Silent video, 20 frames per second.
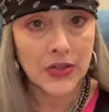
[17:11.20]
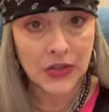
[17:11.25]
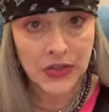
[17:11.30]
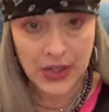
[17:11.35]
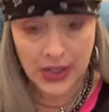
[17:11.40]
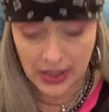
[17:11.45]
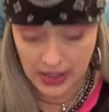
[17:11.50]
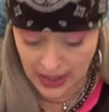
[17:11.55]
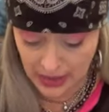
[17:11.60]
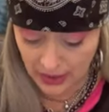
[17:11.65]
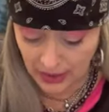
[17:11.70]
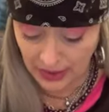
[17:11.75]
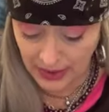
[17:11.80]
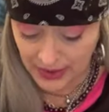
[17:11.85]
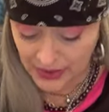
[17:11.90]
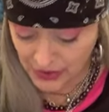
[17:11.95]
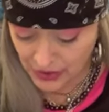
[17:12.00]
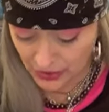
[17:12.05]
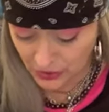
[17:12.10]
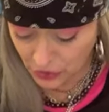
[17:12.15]
sit and
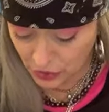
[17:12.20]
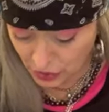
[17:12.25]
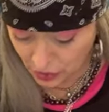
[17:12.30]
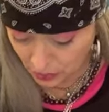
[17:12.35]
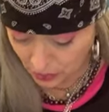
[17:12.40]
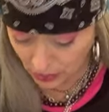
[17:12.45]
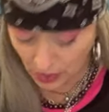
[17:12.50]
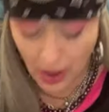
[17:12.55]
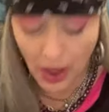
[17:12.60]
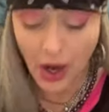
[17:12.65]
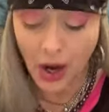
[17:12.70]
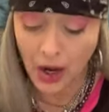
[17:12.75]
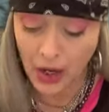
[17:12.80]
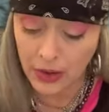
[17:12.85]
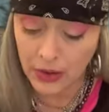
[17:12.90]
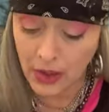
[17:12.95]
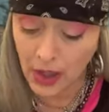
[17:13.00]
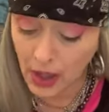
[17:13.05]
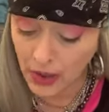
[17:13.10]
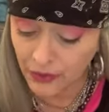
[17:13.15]
listen to
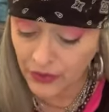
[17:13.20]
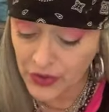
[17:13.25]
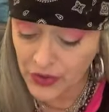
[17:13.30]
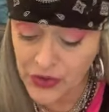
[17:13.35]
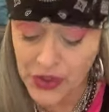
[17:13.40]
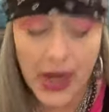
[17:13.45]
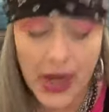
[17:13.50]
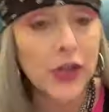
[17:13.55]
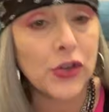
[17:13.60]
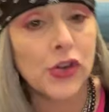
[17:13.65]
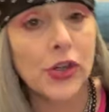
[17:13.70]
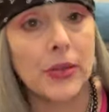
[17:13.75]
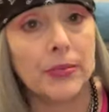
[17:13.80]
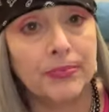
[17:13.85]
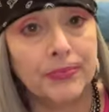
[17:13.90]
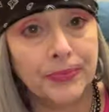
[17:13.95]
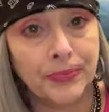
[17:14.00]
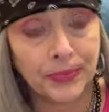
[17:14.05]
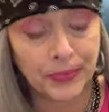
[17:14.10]
hard conversations